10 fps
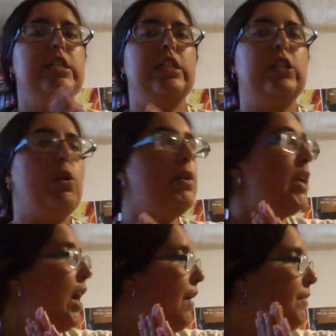So
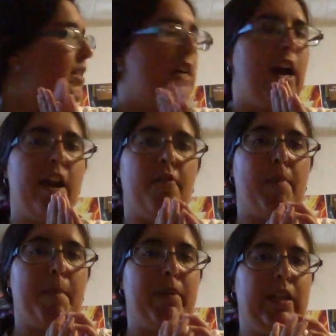yeah, that's kind of
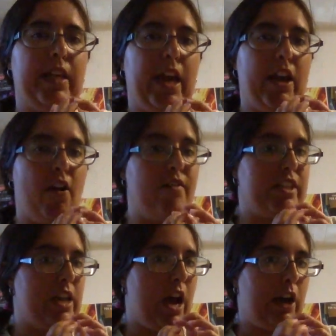my plan of
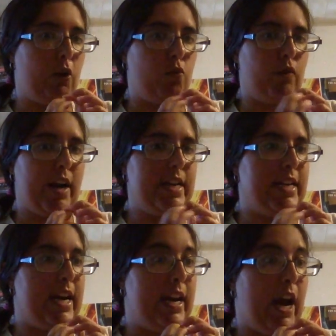attack right
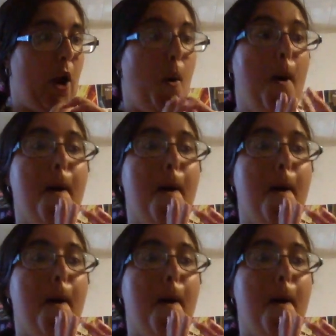now.